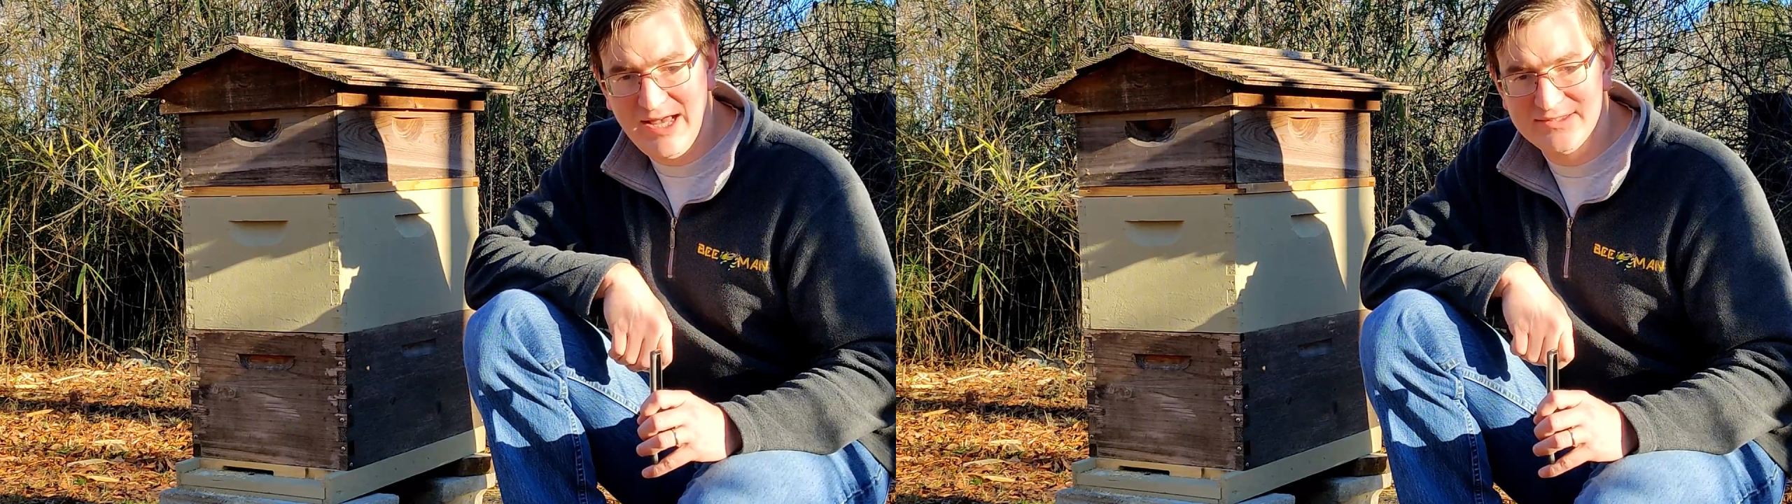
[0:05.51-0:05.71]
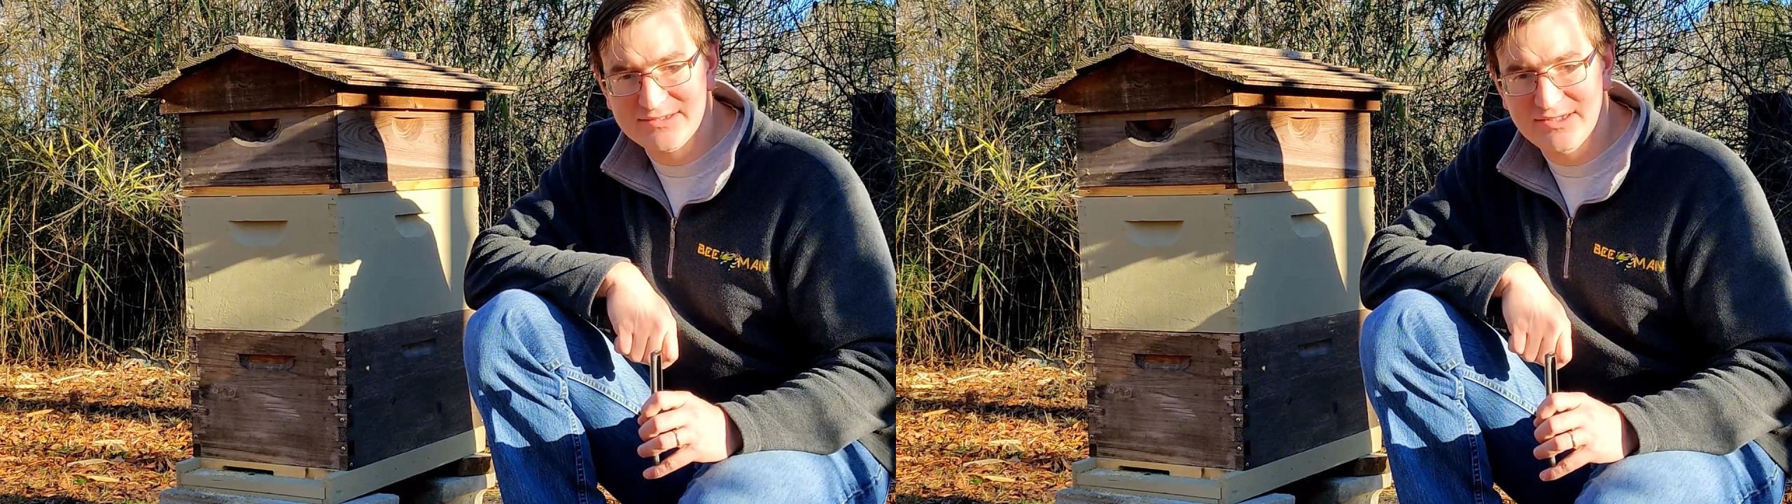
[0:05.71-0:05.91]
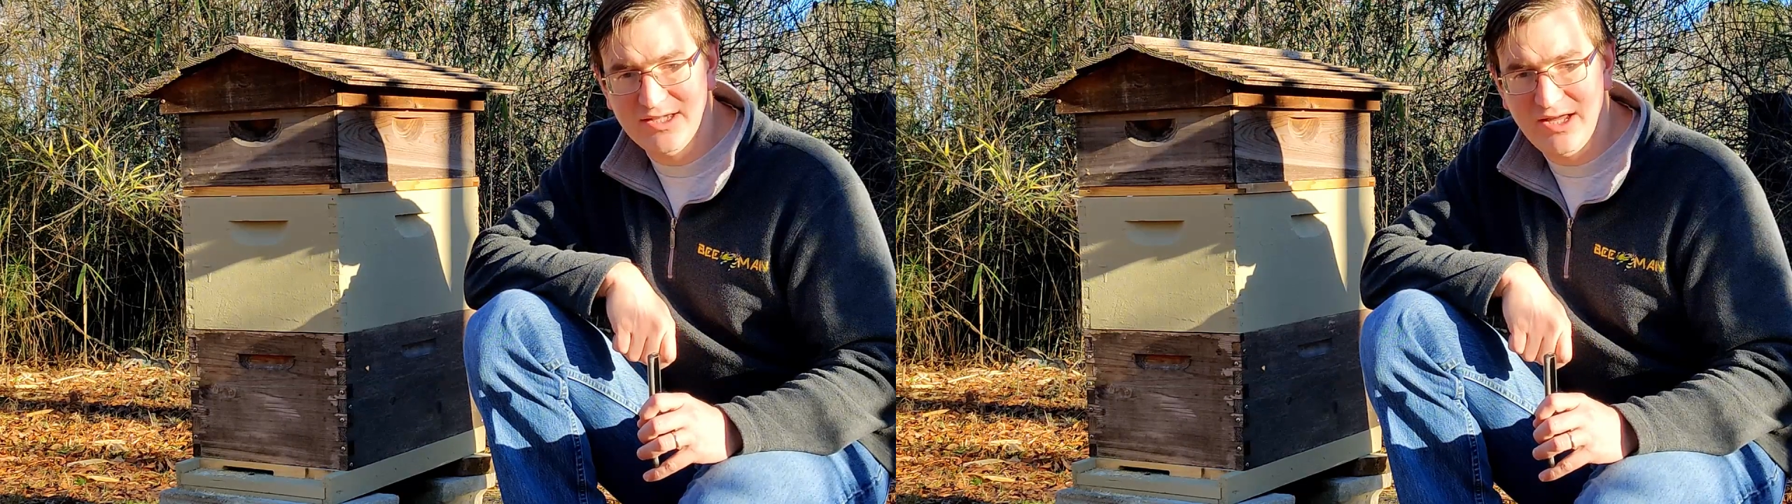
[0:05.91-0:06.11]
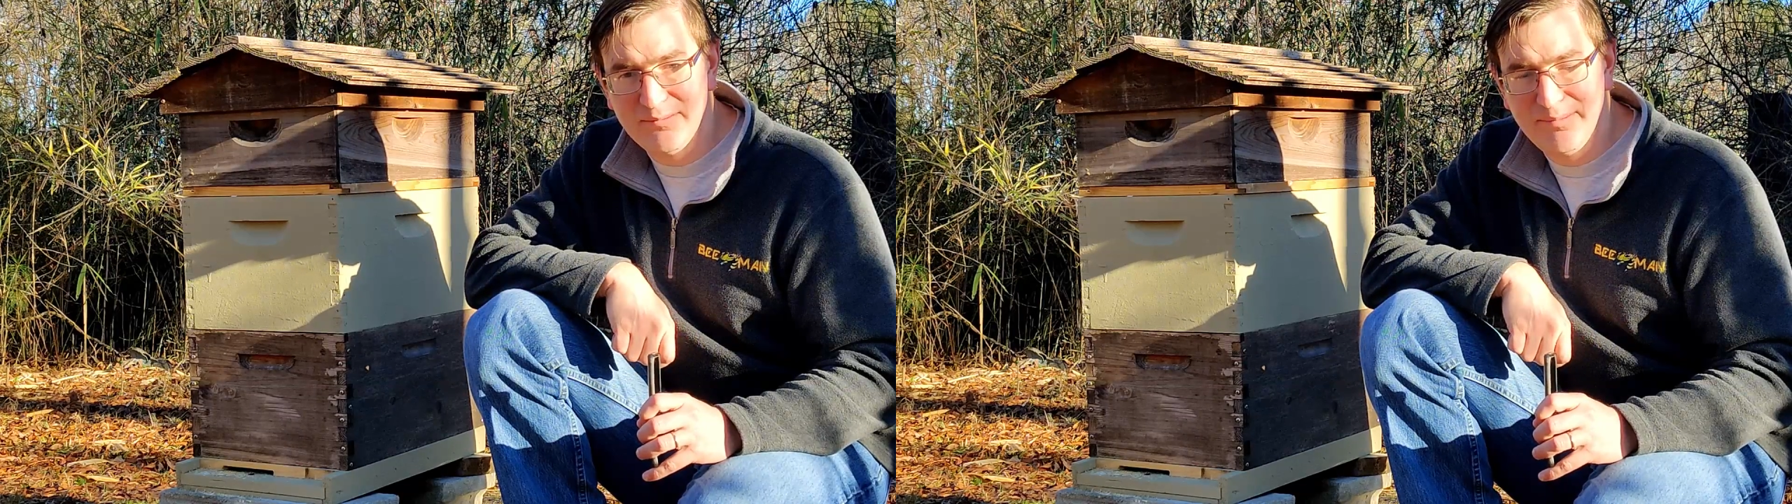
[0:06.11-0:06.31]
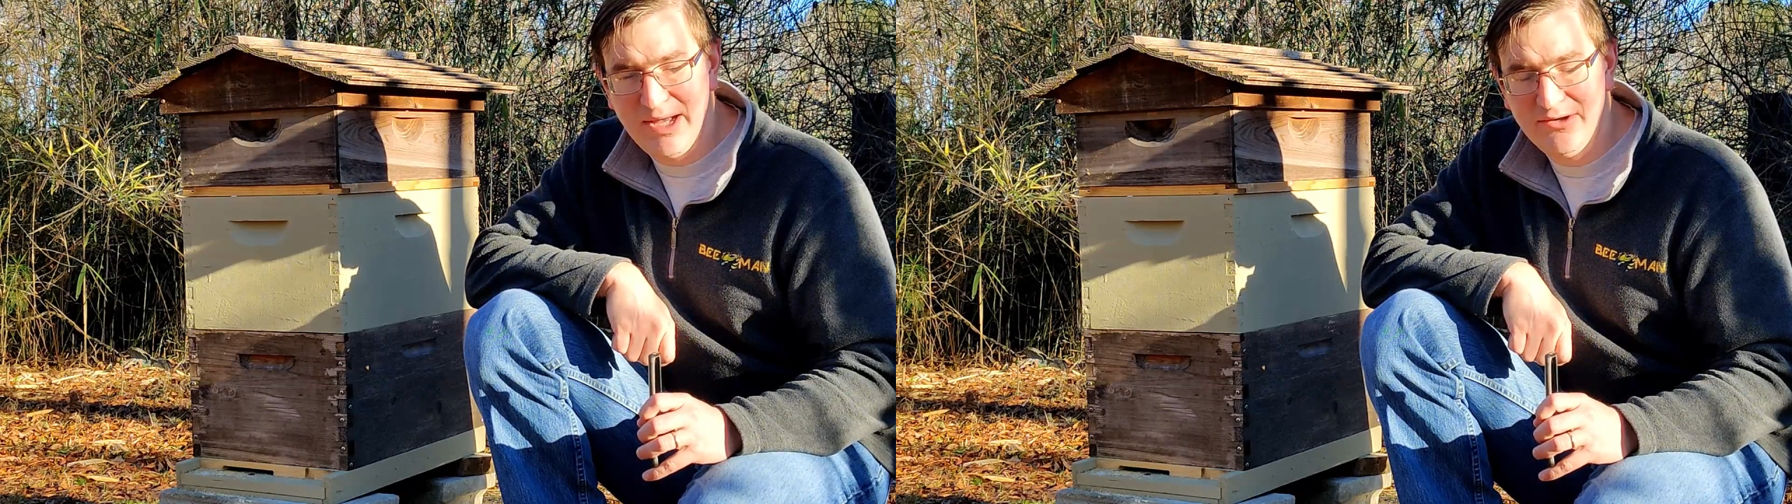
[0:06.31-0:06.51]
asked a lot
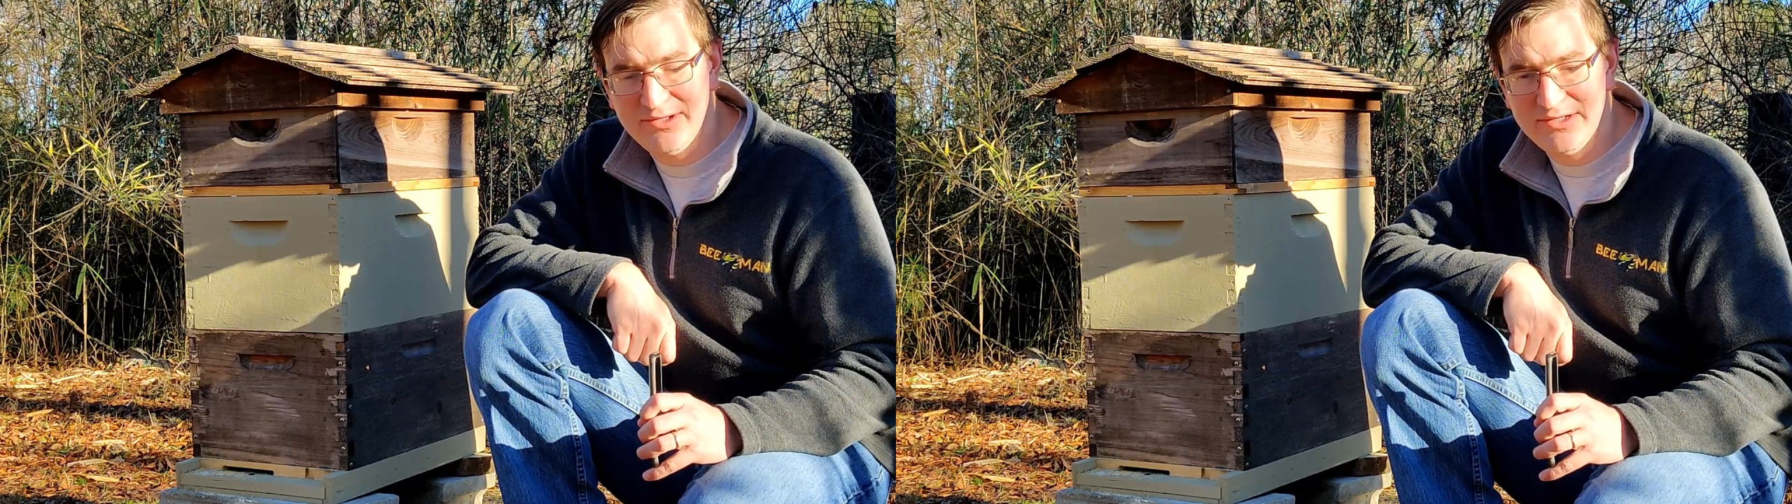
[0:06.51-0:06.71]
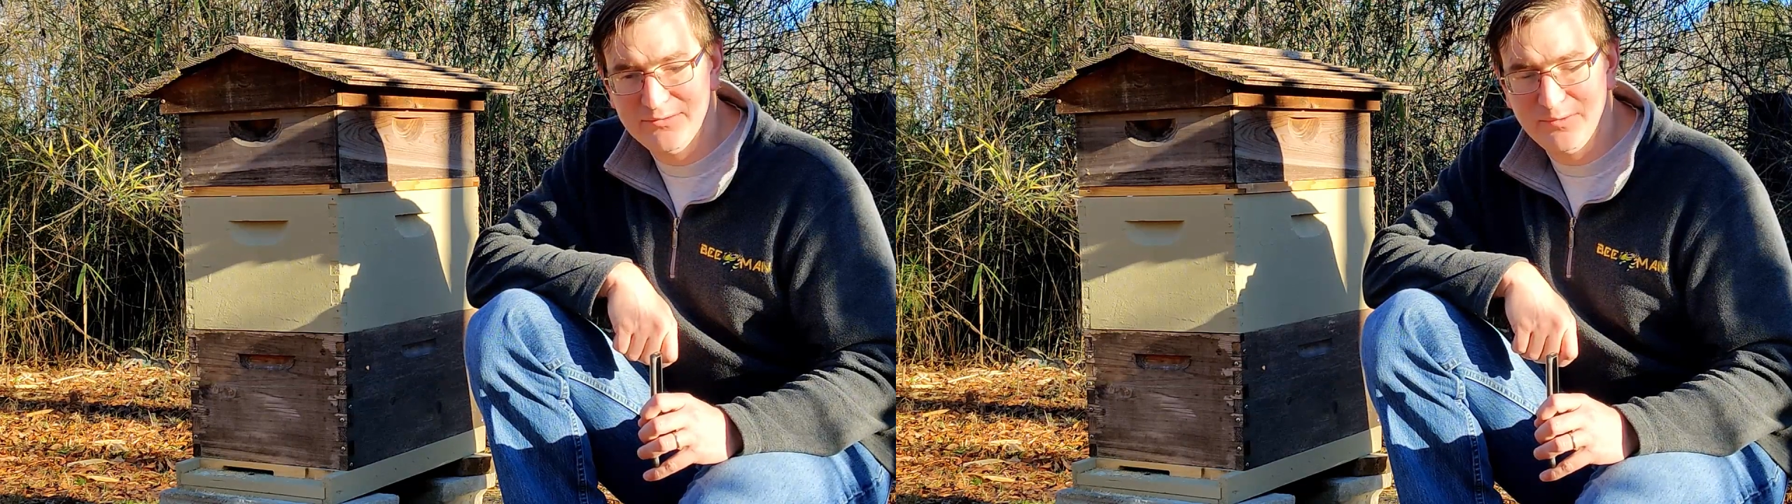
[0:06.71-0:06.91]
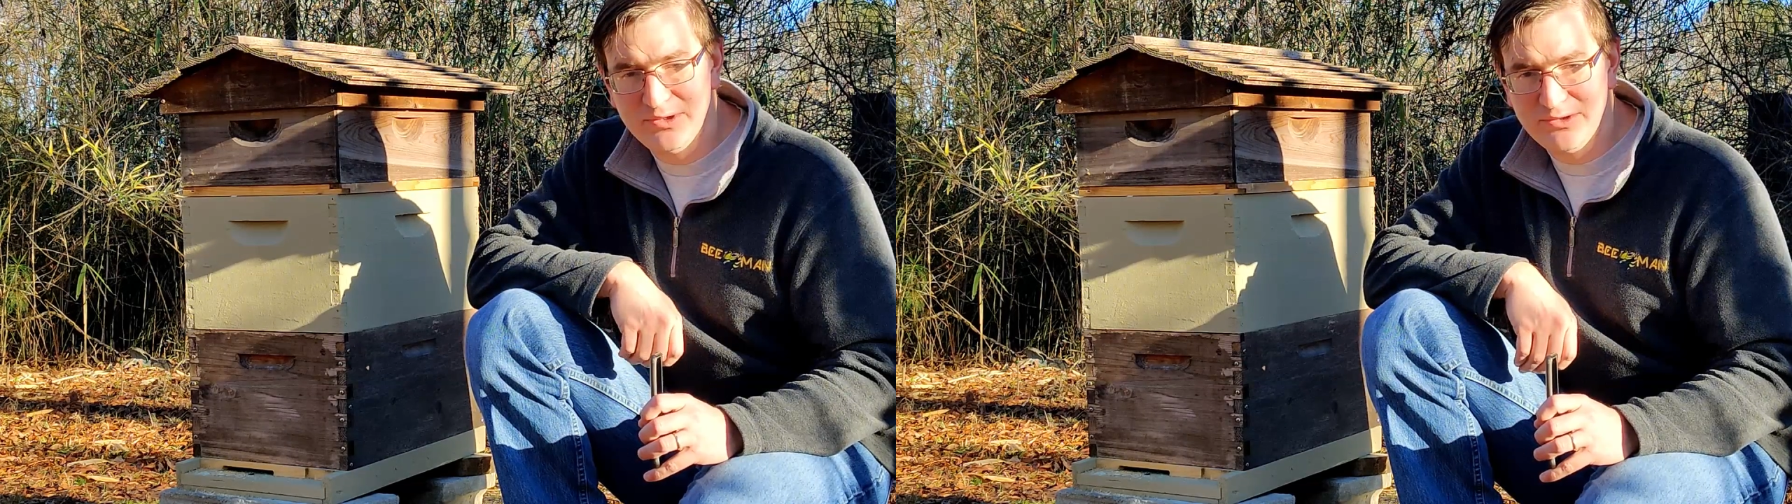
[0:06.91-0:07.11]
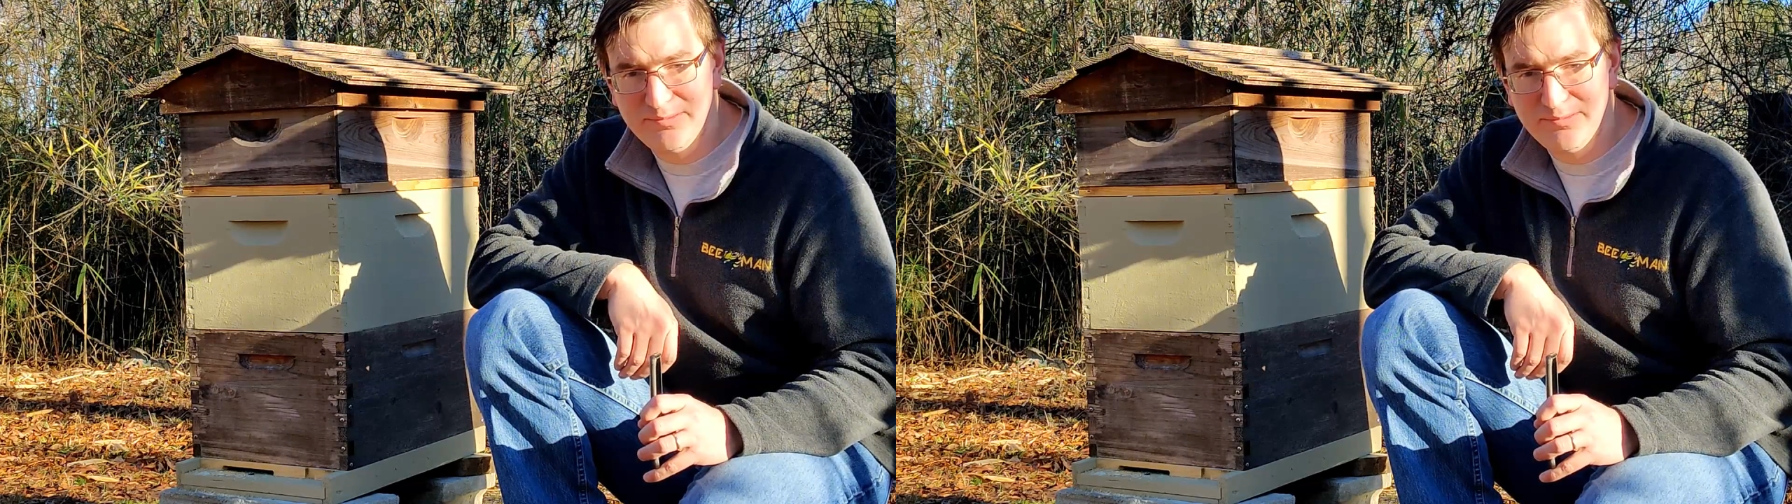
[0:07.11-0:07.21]
about is what do